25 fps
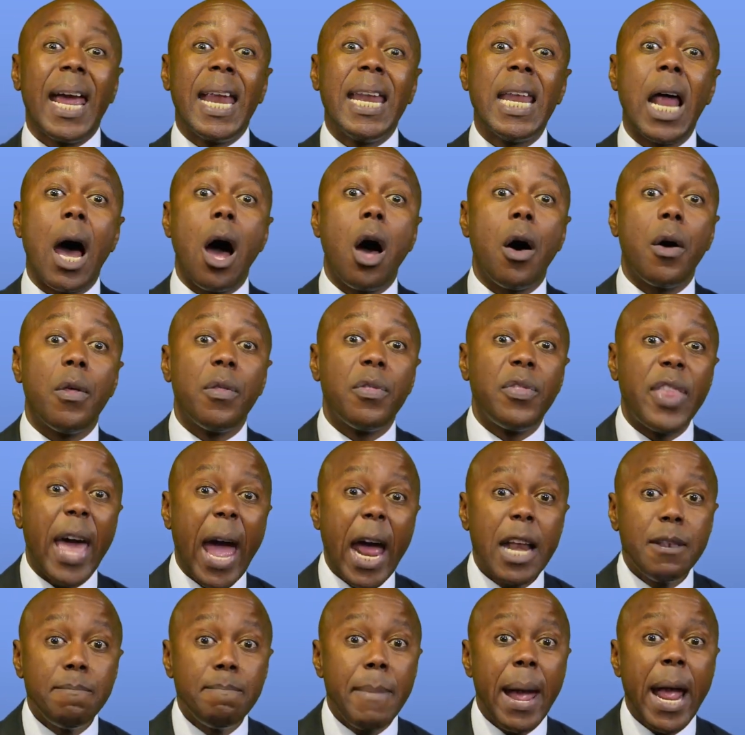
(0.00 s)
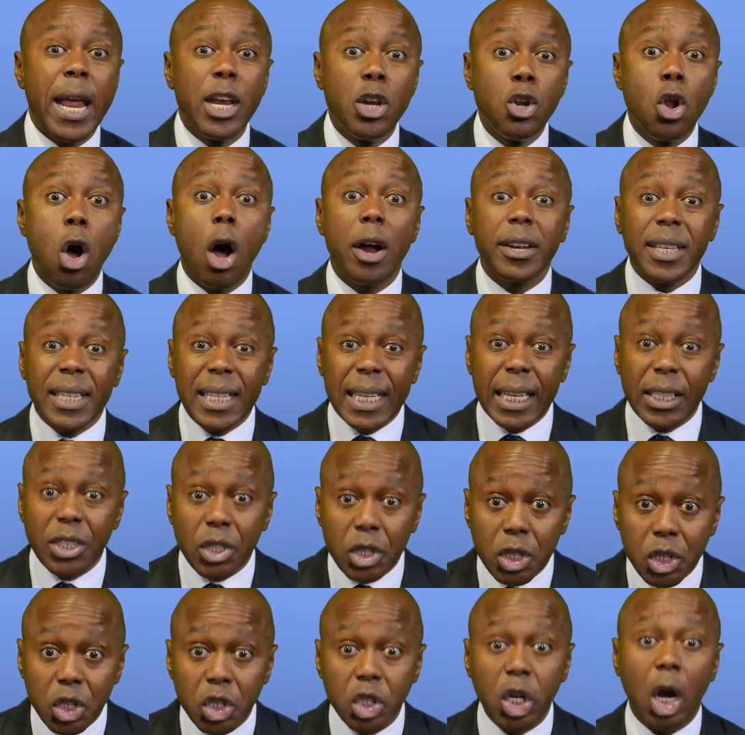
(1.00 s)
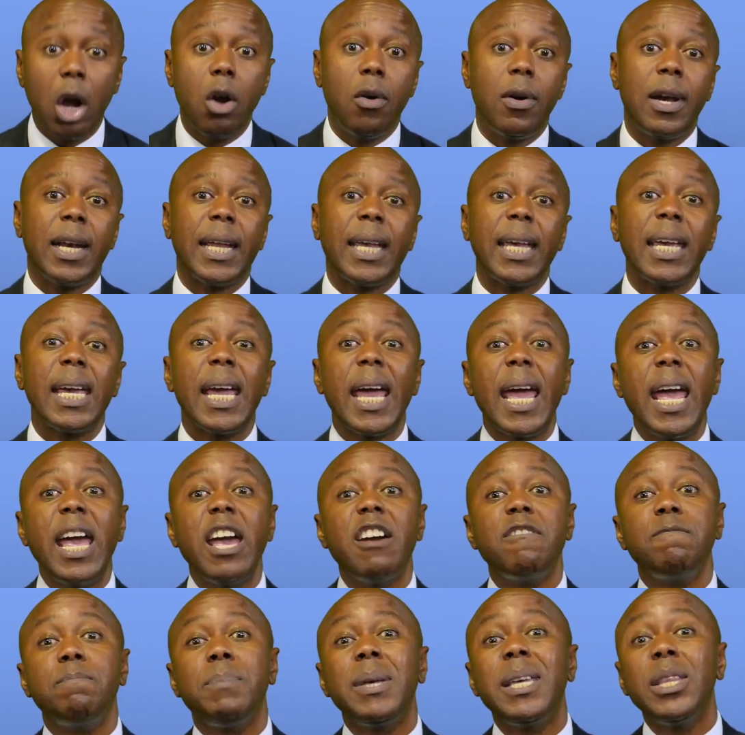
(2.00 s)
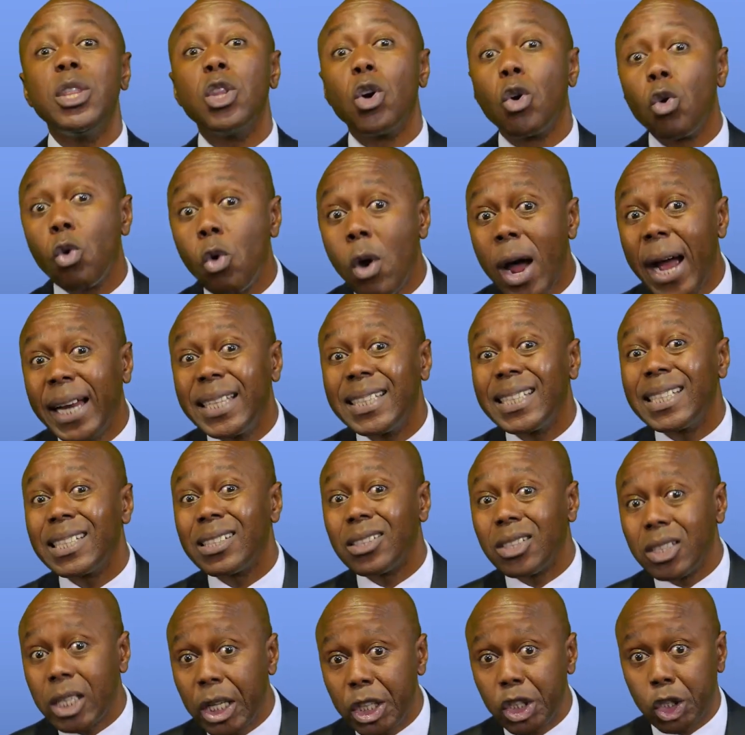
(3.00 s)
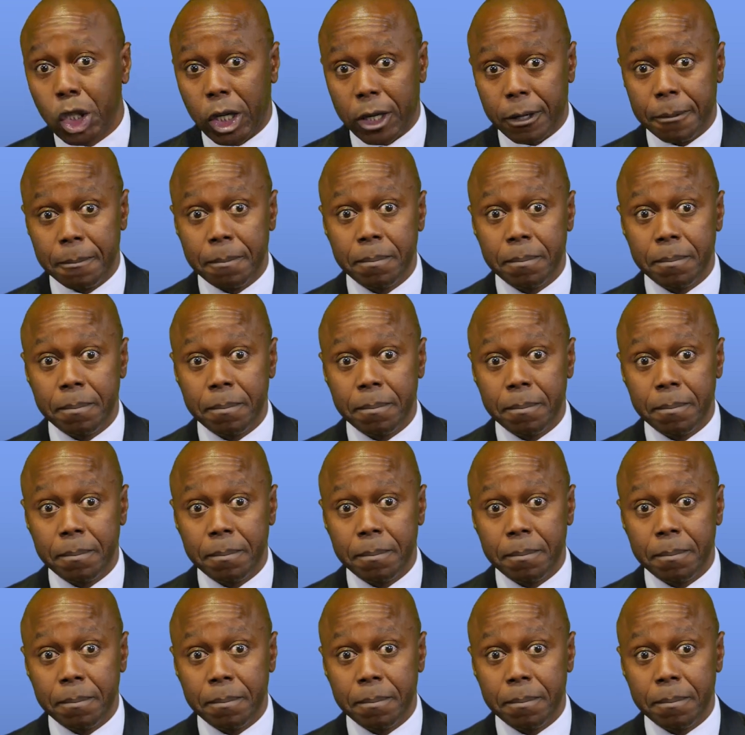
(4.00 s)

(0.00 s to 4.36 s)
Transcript: Now, that may not necessarily have been the right decision.